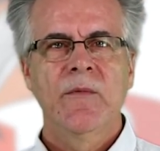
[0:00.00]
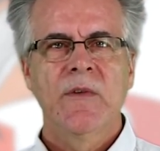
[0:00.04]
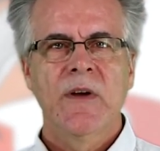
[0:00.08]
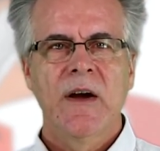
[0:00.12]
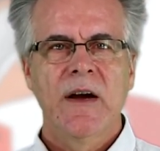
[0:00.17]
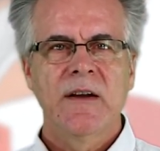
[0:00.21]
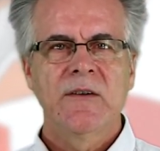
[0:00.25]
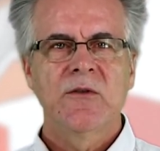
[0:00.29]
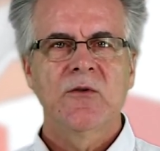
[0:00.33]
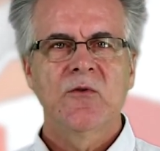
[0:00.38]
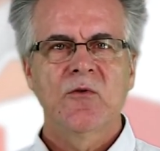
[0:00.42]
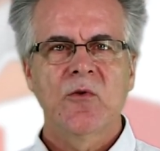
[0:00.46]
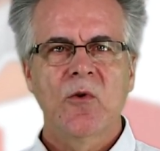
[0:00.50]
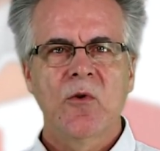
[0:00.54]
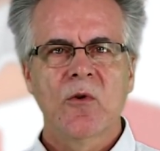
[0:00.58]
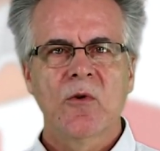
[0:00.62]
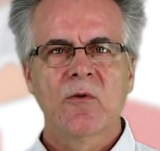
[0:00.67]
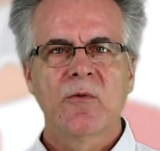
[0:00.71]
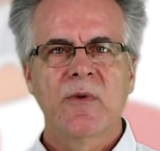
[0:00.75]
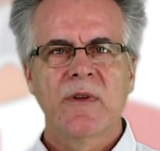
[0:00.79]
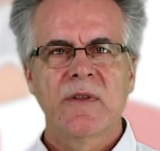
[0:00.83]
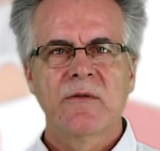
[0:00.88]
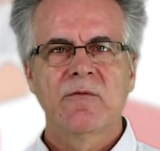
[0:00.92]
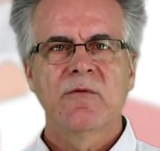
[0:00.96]
and to
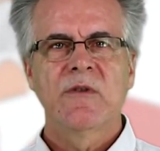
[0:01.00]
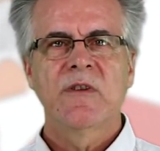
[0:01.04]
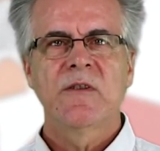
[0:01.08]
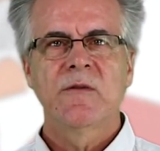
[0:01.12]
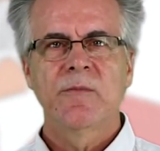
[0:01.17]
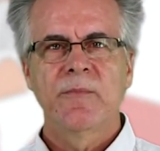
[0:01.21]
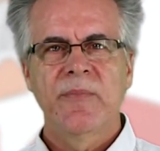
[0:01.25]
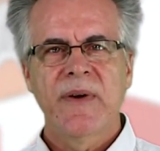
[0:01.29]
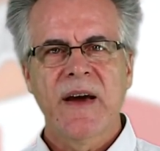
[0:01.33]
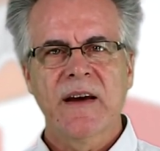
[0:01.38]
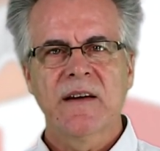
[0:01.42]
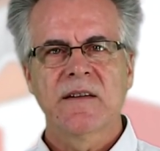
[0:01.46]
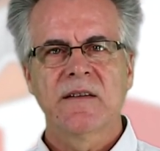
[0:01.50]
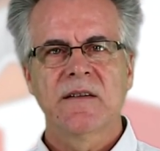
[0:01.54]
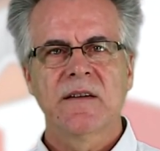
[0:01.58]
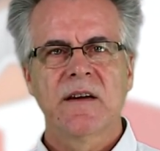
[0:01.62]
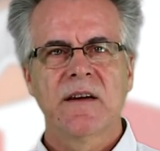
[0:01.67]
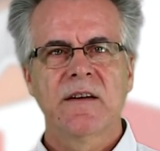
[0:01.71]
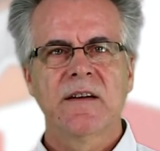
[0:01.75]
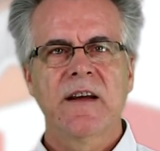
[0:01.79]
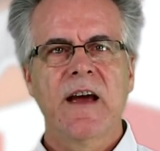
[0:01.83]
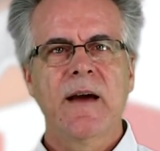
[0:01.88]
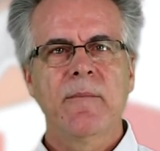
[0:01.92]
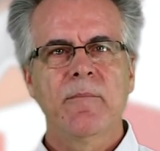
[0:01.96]
talk with respect
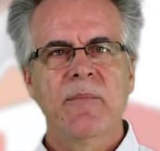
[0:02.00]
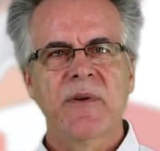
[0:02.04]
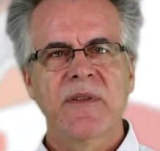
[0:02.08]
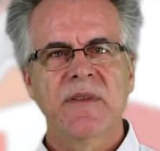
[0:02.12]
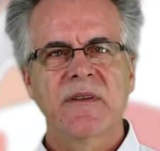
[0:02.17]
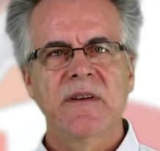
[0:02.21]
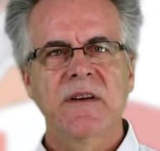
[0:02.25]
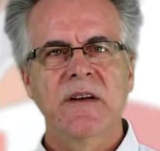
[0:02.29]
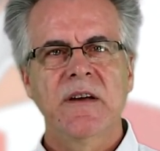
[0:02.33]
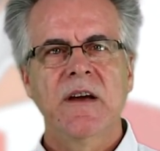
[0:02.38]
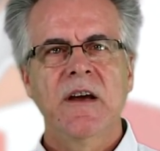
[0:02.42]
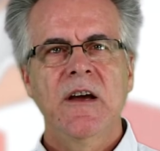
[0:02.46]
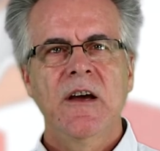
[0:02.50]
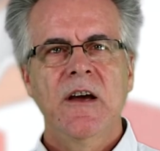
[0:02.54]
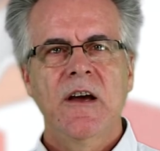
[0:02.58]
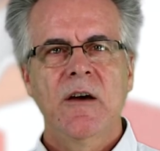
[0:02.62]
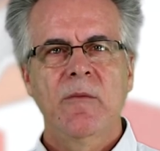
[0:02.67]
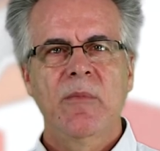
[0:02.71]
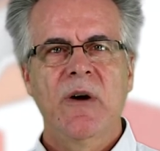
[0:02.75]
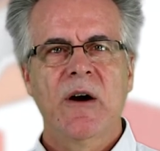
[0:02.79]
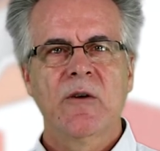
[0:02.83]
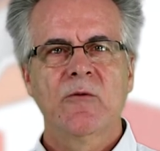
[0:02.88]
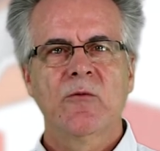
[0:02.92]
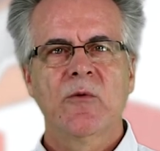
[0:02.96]
and empathy
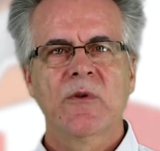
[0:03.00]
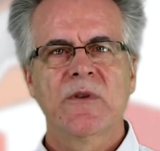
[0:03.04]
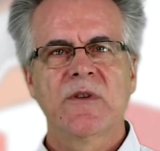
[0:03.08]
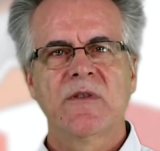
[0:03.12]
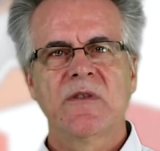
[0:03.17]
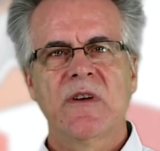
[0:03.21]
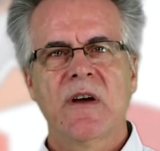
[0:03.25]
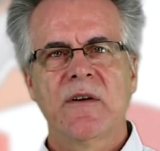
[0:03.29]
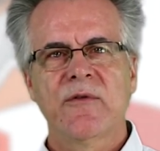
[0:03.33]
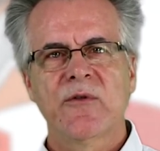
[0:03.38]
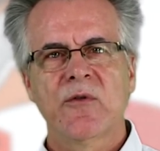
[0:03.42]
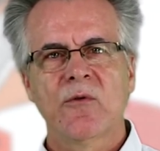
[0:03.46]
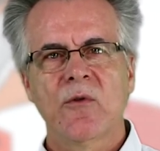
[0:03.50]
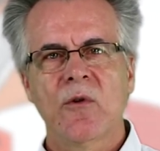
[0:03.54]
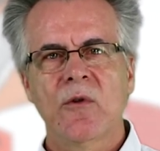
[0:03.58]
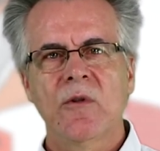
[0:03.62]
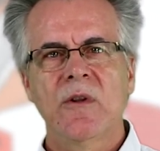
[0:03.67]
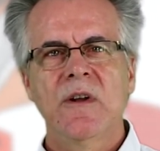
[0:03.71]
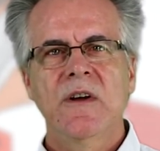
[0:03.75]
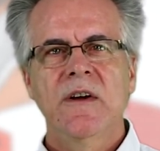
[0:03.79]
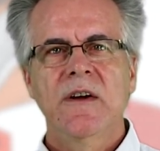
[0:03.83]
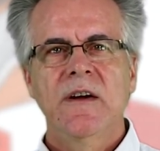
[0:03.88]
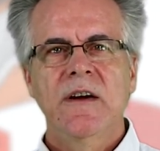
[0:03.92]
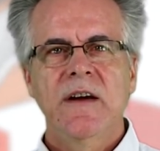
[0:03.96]
about what is, after all,